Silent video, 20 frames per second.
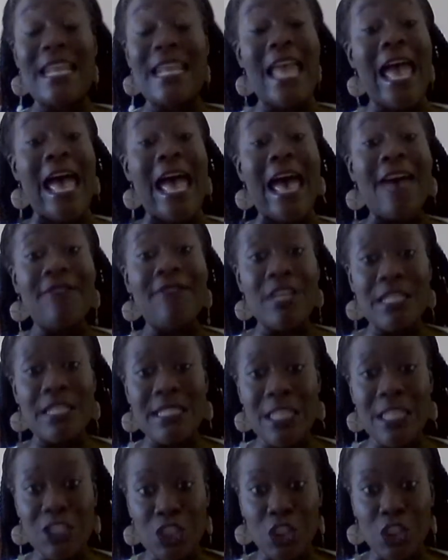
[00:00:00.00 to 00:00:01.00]
having
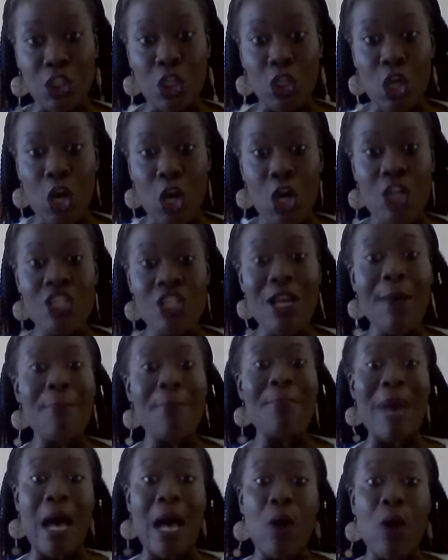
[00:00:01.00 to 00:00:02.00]
such a large
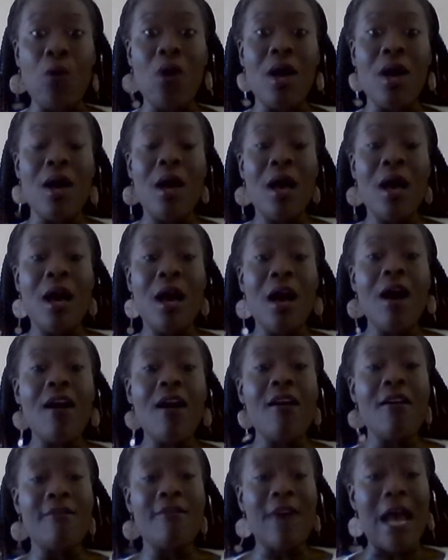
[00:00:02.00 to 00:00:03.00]
amount
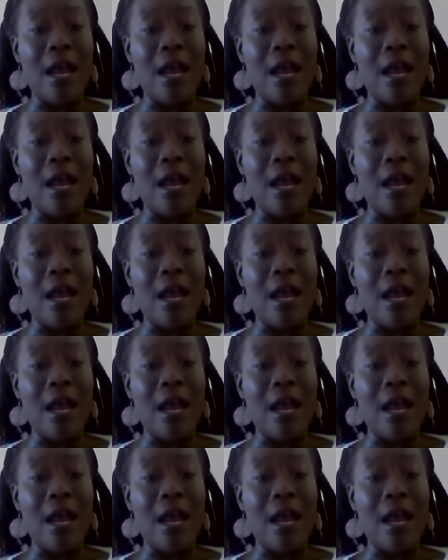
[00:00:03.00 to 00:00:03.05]
of